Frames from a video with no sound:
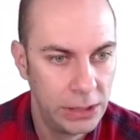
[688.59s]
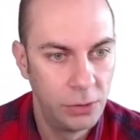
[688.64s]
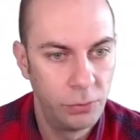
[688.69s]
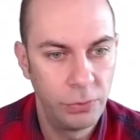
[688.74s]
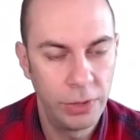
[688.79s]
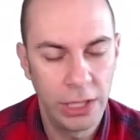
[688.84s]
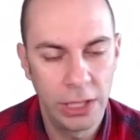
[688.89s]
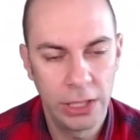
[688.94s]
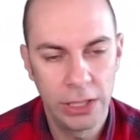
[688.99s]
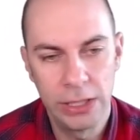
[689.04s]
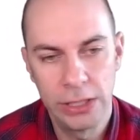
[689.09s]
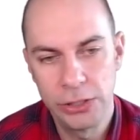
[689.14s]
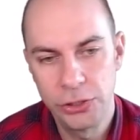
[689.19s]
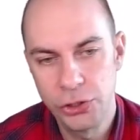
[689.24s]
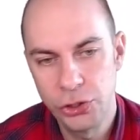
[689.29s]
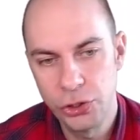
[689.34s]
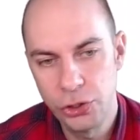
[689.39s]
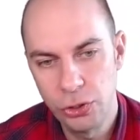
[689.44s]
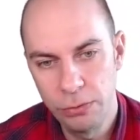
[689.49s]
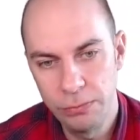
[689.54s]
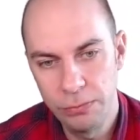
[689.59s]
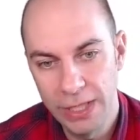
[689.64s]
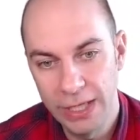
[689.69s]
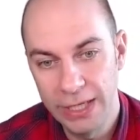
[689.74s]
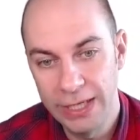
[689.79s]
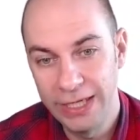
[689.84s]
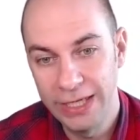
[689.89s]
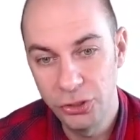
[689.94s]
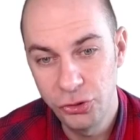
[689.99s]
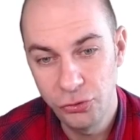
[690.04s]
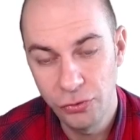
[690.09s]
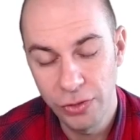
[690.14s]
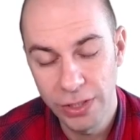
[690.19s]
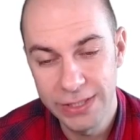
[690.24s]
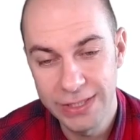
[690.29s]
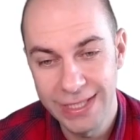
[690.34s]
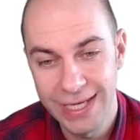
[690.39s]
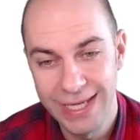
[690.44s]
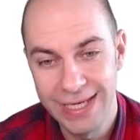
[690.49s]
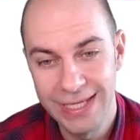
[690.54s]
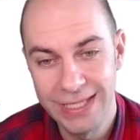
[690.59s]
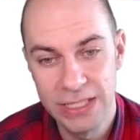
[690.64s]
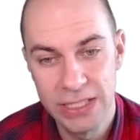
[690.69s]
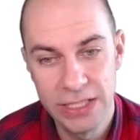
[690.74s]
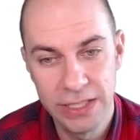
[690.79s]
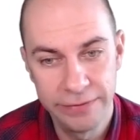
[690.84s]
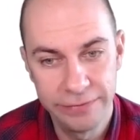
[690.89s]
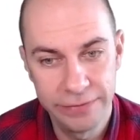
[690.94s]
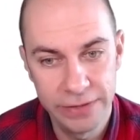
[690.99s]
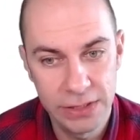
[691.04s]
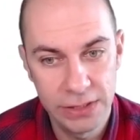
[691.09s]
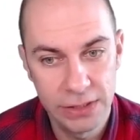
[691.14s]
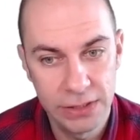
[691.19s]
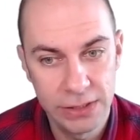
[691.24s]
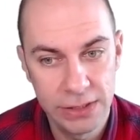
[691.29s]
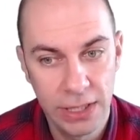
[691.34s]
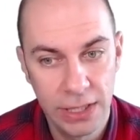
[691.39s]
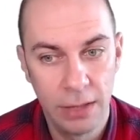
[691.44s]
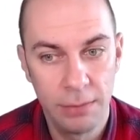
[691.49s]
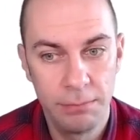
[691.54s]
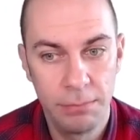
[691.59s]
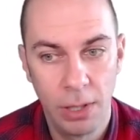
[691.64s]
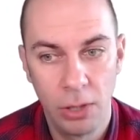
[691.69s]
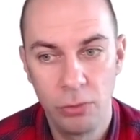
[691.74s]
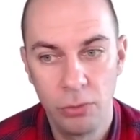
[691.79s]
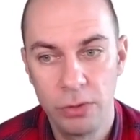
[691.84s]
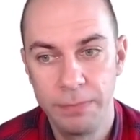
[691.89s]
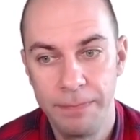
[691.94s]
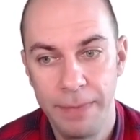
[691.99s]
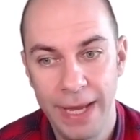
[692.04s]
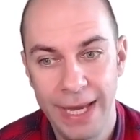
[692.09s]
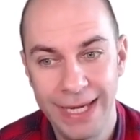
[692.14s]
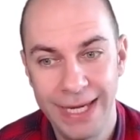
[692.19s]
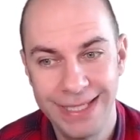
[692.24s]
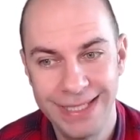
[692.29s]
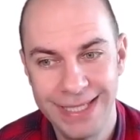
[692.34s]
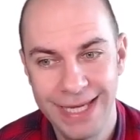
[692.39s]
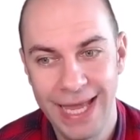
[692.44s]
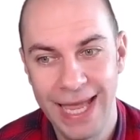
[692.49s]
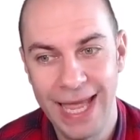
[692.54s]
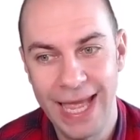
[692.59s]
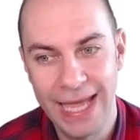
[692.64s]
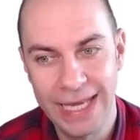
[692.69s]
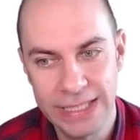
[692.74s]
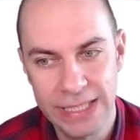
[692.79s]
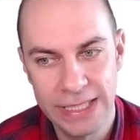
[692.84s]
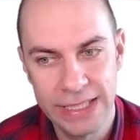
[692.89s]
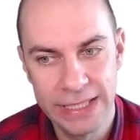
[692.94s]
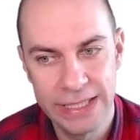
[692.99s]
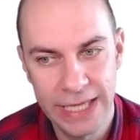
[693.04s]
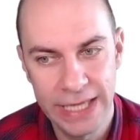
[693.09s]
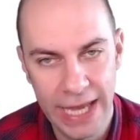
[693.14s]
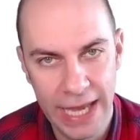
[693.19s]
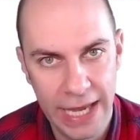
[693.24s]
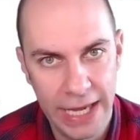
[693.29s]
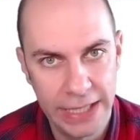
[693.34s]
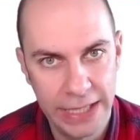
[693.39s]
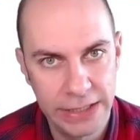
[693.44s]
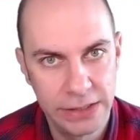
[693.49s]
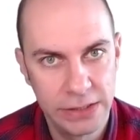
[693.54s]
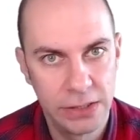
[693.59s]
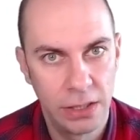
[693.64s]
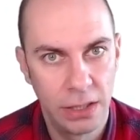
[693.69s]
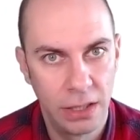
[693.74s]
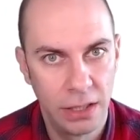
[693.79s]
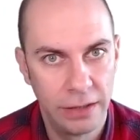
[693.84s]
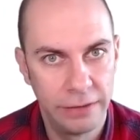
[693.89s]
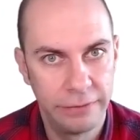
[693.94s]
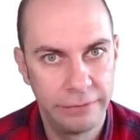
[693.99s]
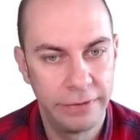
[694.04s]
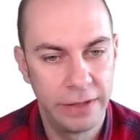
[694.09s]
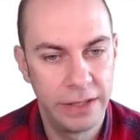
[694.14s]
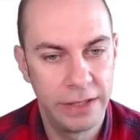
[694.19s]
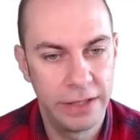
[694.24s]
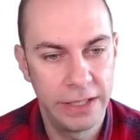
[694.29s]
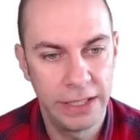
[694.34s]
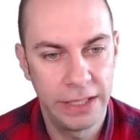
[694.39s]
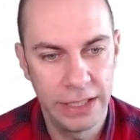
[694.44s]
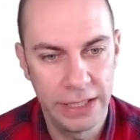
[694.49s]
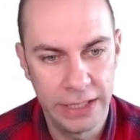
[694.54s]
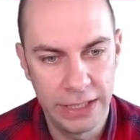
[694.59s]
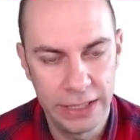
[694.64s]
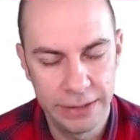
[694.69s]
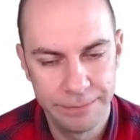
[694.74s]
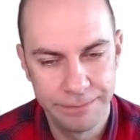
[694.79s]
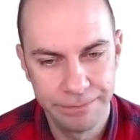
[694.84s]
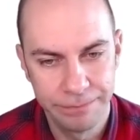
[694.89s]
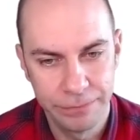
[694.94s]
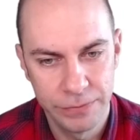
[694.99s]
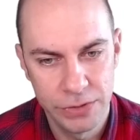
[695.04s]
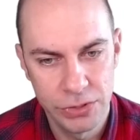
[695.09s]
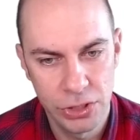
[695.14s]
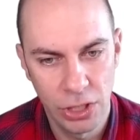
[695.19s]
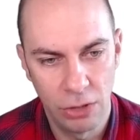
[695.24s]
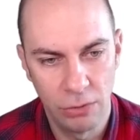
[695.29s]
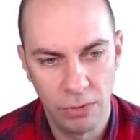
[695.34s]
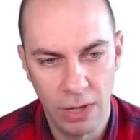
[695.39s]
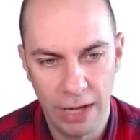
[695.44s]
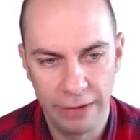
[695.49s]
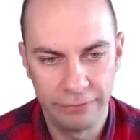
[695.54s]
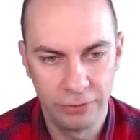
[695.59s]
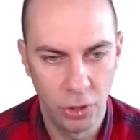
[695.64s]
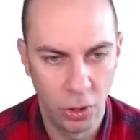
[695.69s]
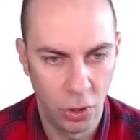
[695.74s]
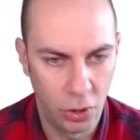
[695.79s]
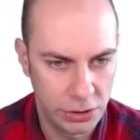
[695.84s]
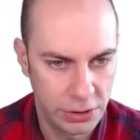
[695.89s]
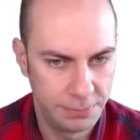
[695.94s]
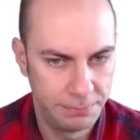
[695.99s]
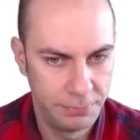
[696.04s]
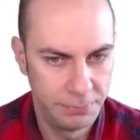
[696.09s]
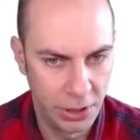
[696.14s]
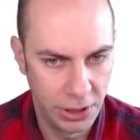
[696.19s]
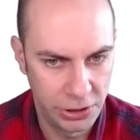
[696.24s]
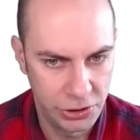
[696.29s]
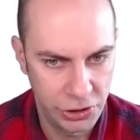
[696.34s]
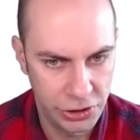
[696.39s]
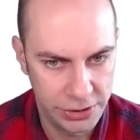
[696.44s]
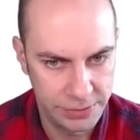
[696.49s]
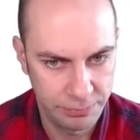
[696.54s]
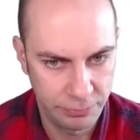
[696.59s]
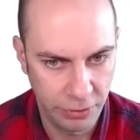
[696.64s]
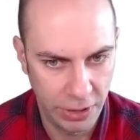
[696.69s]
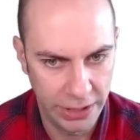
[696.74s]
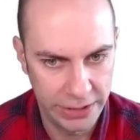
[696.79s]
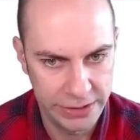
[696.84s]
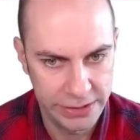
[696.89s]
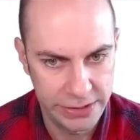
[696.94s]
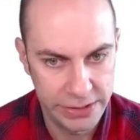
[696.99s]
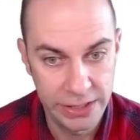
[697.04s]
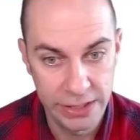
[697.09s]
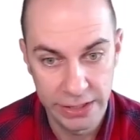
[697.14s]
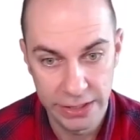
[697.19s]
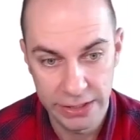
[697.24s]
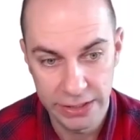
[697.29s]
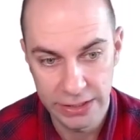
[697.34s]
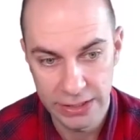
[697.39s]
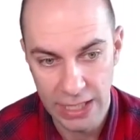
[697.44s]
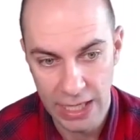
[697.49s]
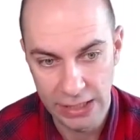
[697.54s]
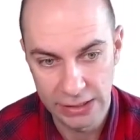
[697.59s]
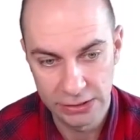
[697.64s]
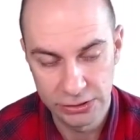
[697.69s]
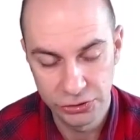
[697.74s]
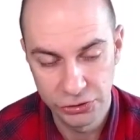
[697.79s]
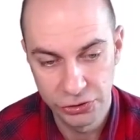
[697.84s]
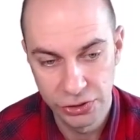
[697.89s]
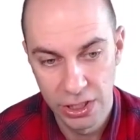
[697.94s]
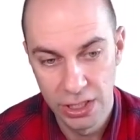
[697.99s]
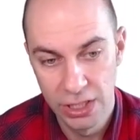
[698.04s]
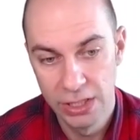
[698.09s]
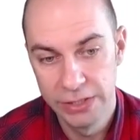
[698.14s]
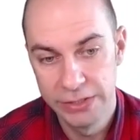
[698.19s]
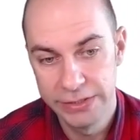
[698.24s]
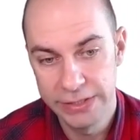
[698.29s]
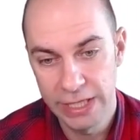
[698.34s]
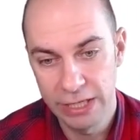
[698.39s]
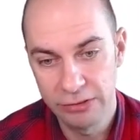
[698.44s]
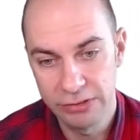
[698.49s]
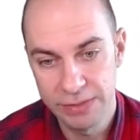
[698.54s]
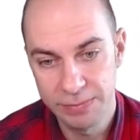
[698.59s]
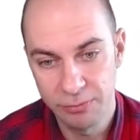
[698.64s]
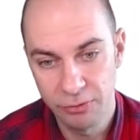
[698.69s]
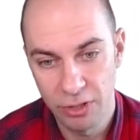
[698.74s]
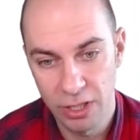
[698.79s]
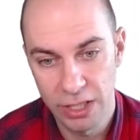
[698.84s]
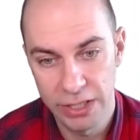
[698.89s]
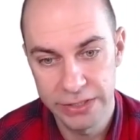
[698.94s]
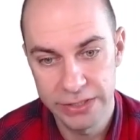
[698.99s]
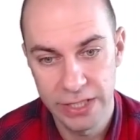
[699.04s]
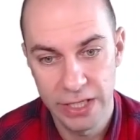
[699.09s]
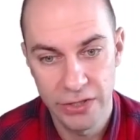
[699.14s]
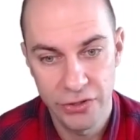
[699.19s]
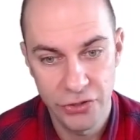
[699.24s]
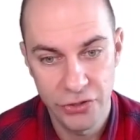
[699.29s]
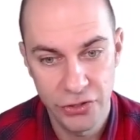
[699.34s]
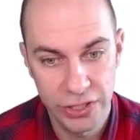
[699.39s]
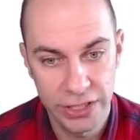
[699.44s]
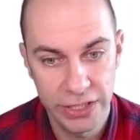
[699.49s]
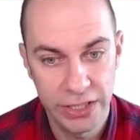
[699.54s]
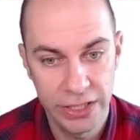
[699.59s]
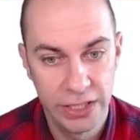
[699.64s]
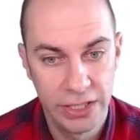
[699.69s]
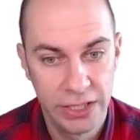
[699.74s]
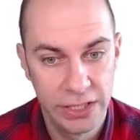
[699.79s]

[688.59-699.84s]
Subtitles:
We're going to assume that interest and dividend are both paid at the end of the year. So I've got purchase price $30, sales price $36.